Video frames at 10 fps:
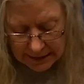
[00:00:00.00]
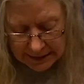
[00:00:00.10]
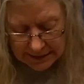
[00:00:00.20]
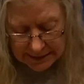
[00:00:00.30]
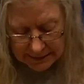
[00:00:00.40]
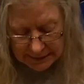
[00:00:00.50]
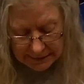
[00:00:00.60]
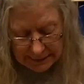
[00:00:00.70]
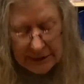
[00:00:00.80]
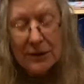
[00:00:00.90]
it's a
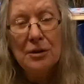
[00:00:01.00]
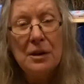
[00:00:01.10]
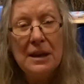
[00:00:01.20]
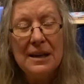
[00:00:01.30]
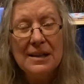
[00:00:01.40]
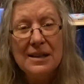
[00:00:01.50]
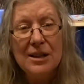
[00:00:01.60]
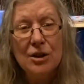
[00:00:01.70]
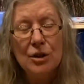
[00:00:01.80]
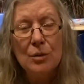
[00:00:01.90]
little
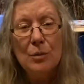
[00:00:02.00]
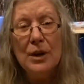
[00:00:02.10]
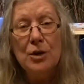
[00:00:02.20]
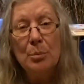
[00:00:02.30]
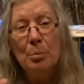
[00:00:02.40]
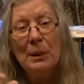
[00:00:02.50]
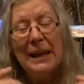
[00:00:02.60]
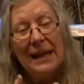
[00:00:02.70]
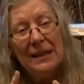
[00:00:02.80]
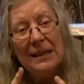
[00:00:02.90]
easier when you're
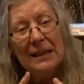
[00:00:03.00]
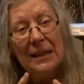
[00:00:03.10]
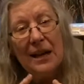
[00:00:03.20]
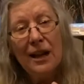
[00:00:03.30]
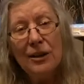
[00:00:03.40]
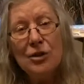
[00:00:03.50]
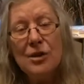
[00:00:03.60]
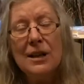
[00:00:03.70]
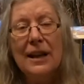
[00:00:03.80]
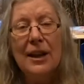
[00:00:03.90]
blending the colors
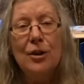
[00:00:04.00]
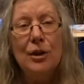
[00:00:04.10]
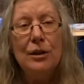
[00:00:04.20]
together